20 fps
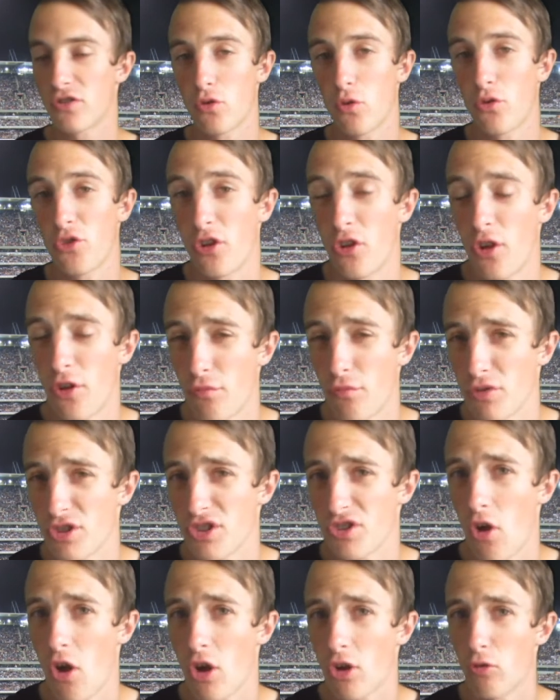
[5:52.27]
Of course, a lot of
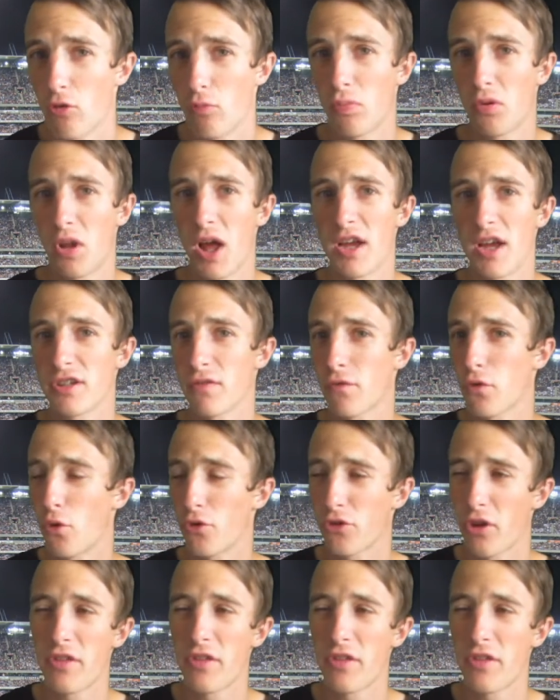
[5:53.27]
recycled players. Of course,